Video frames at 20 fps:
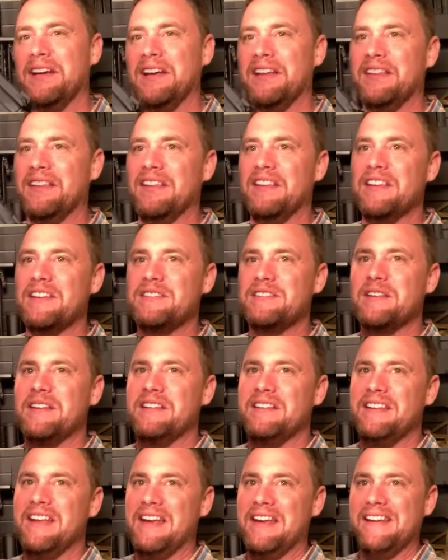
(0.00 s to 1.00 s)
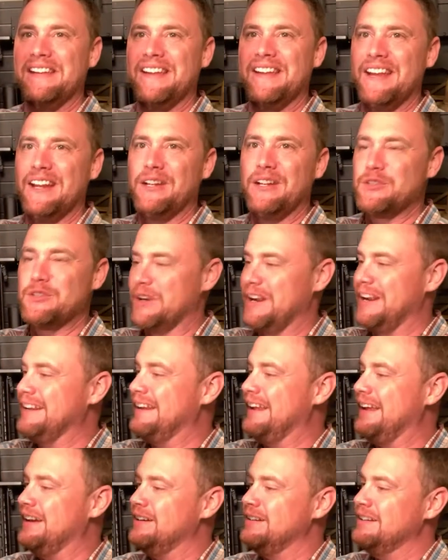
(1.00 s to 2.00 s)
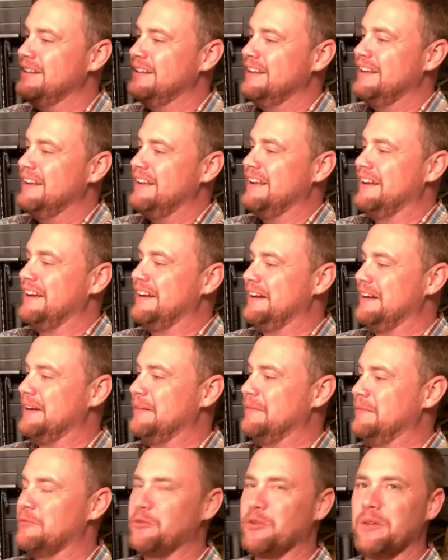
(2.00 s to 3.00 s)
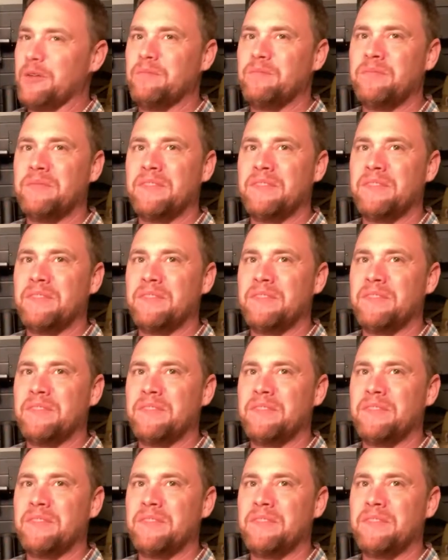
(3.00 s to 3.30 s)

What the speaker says: in this day and age right now. From